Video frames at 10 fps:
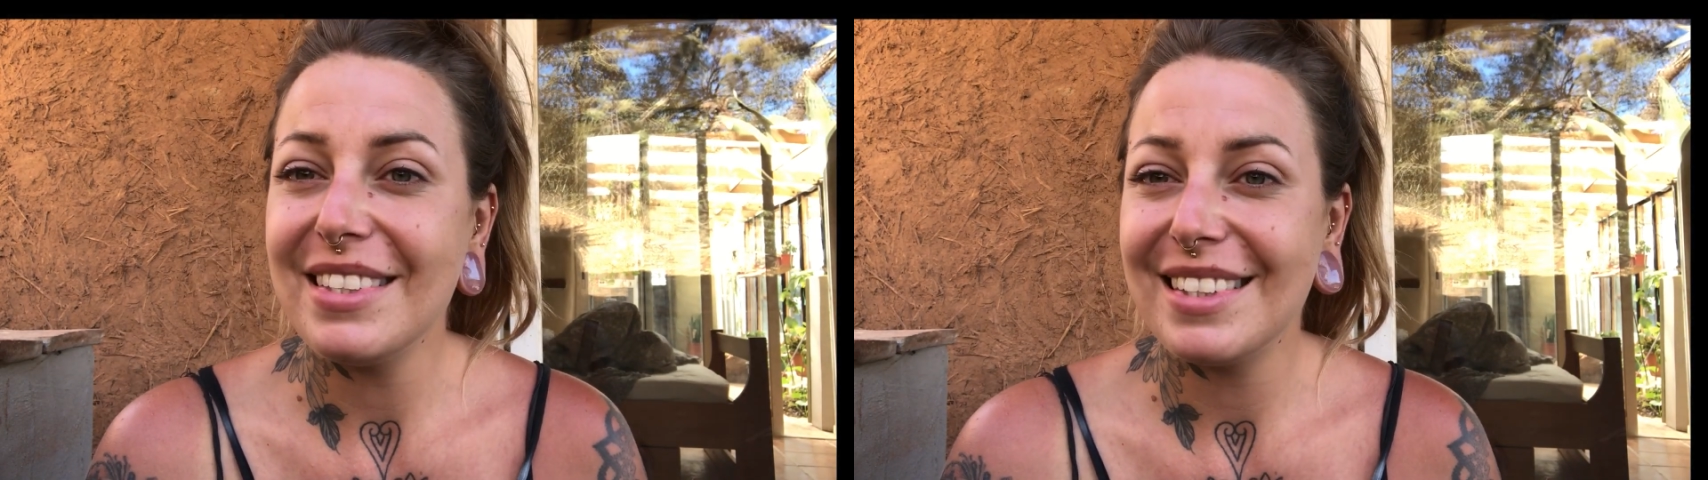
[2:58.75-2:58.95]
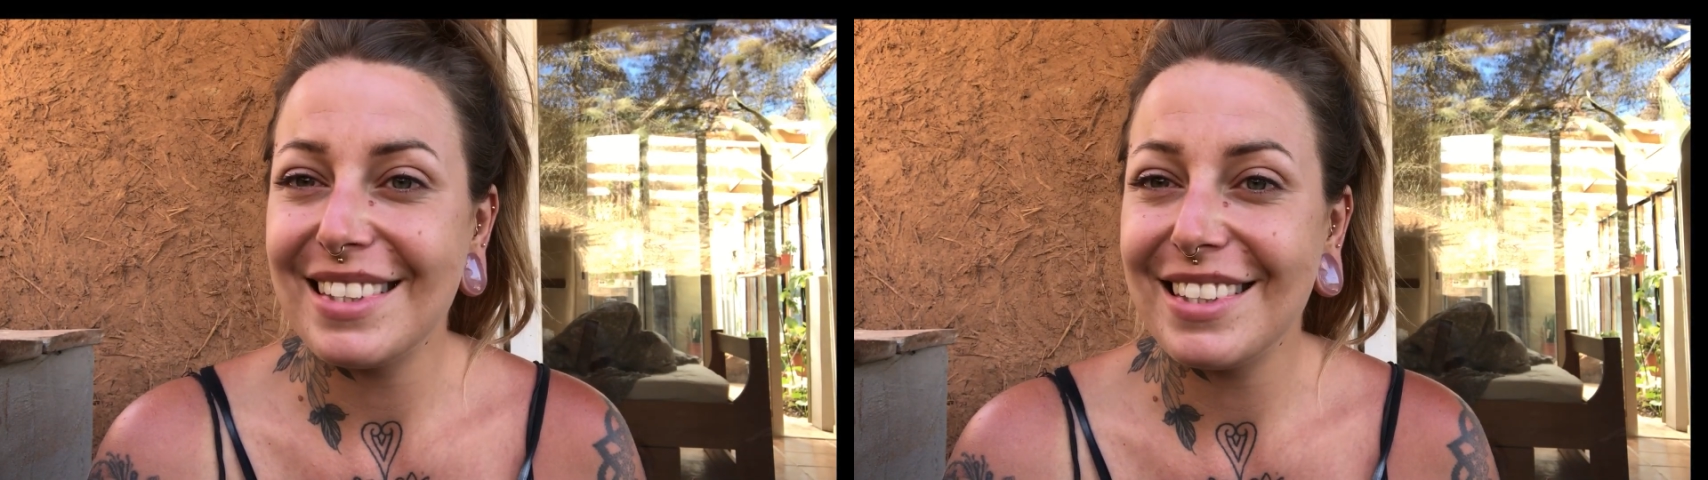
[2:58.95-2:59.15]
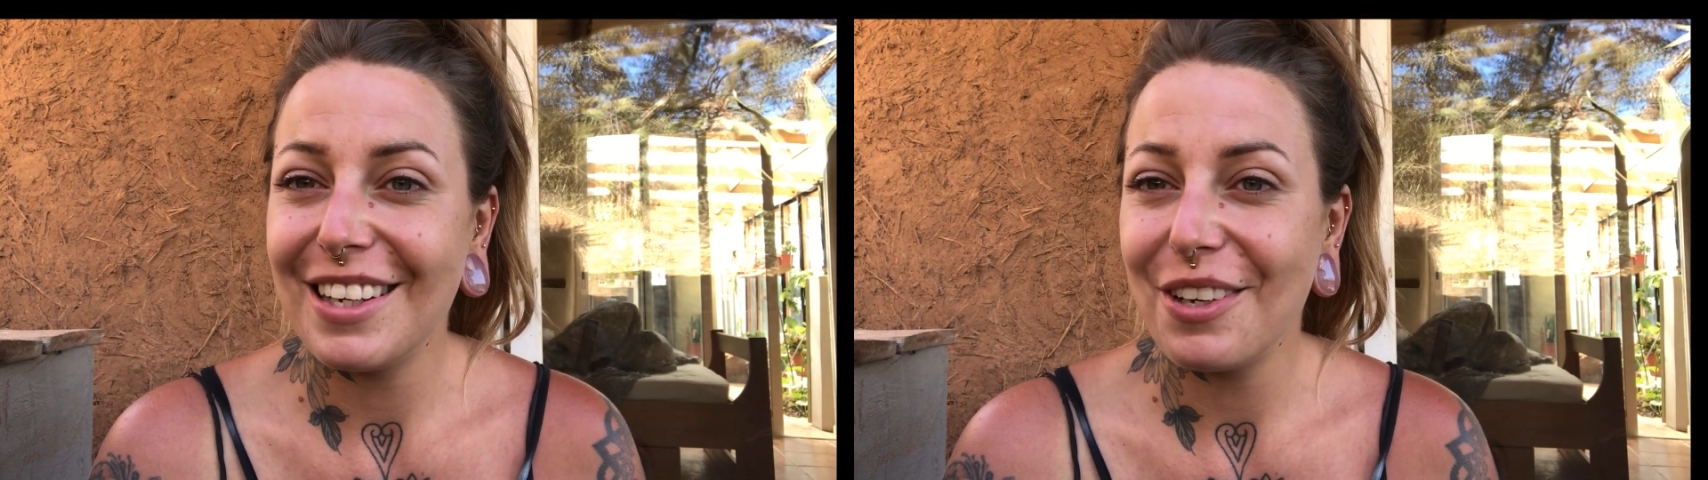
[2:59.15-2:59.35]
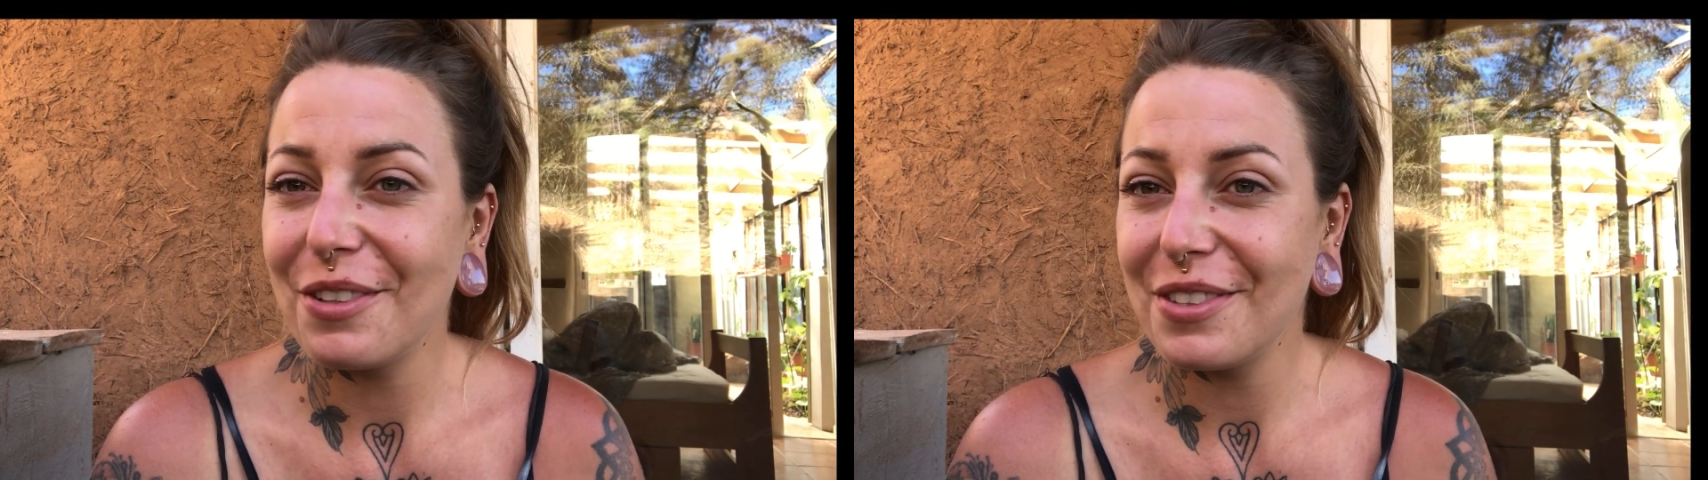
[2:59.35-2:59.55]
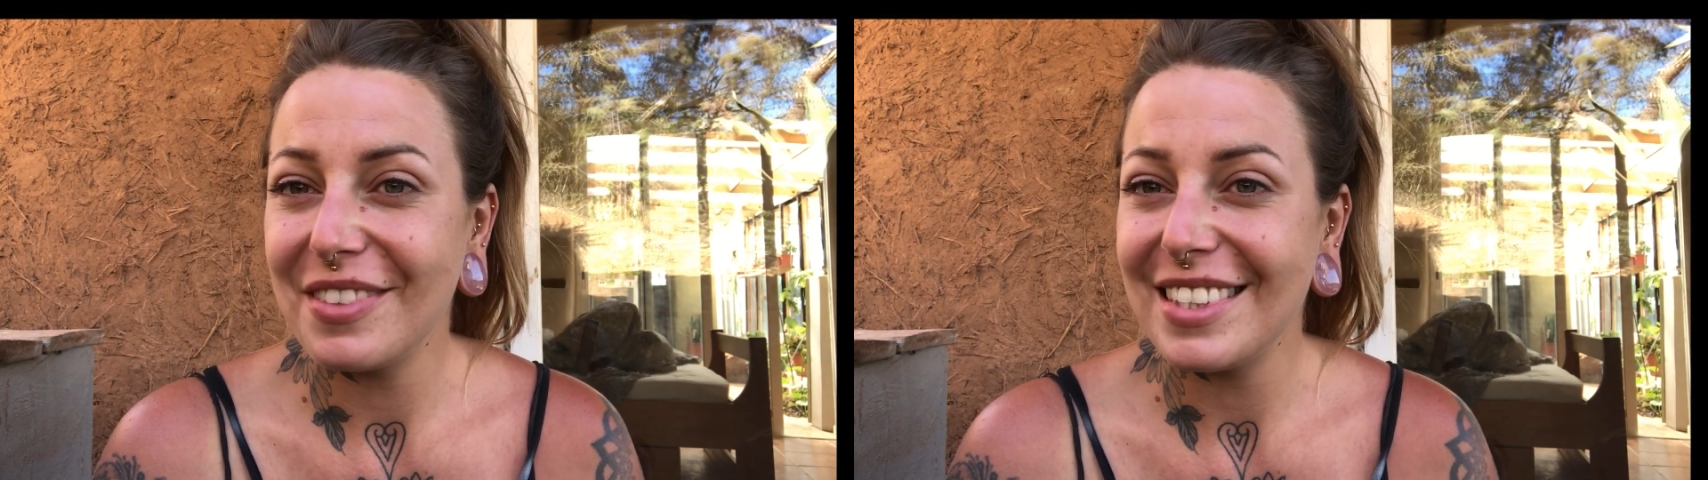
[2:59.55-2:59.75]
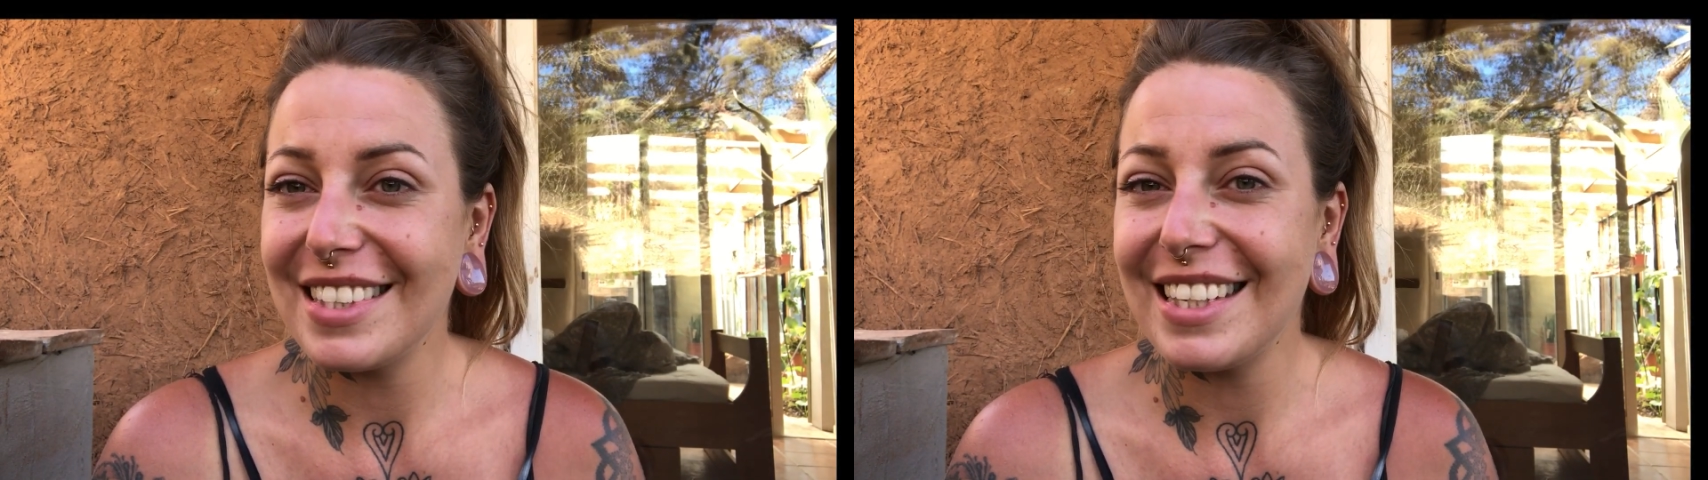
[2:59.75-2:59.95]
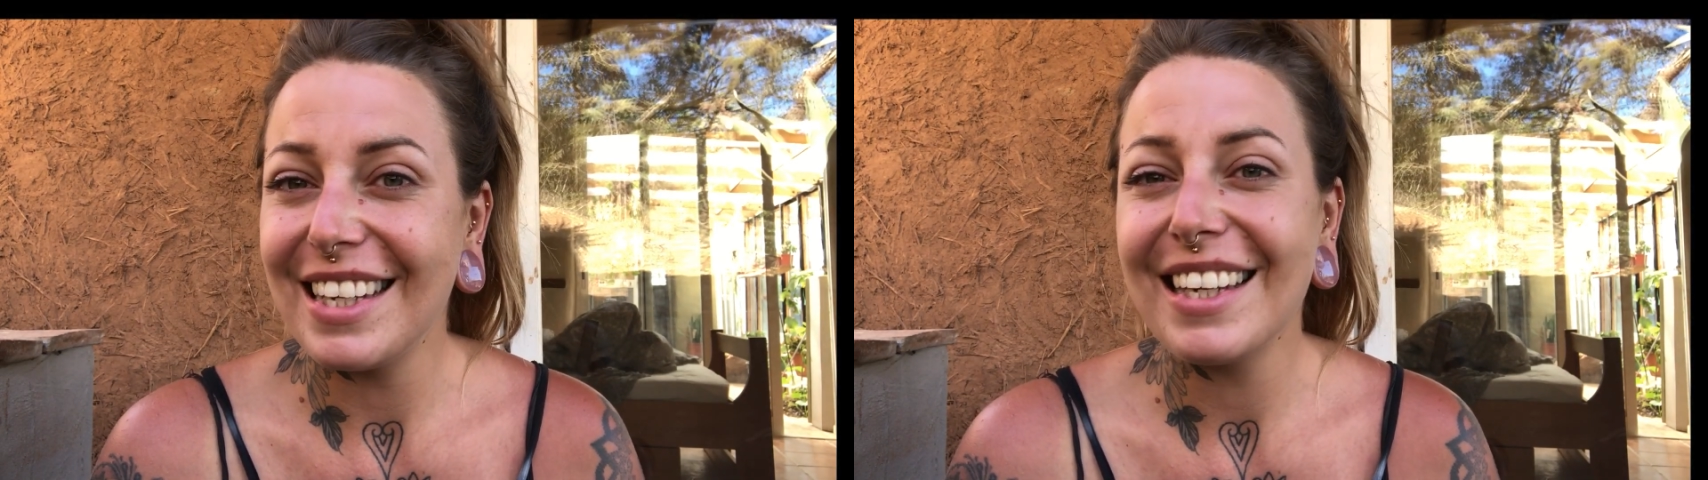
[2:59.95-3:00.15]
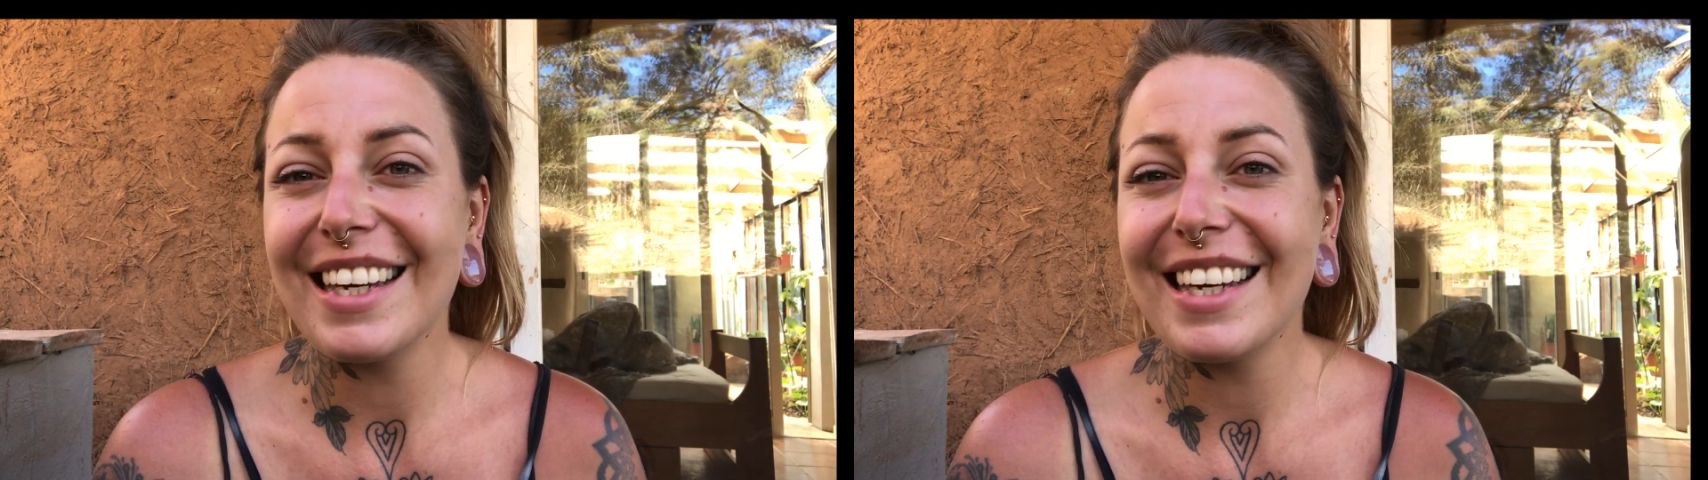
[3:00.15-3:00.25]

sister who is visiting